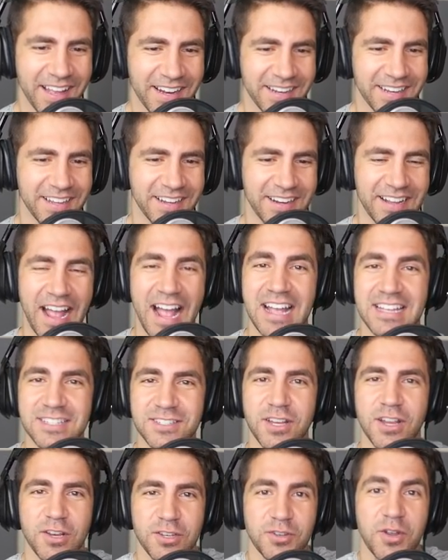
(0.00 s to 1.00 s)
Dude, guys,
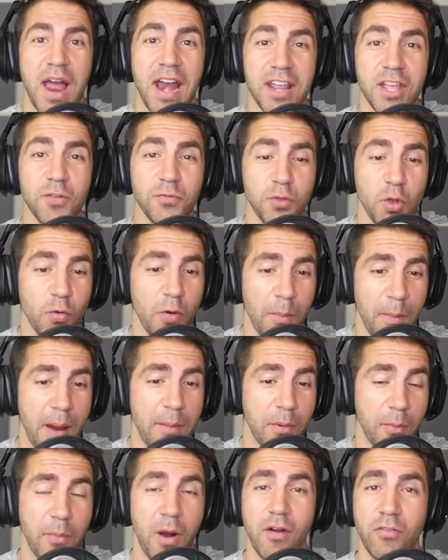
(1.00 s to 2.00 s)
do any of you
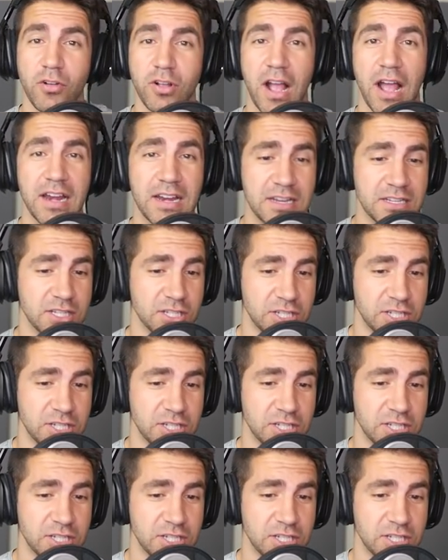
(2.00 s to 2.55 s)
remember Marvel Contest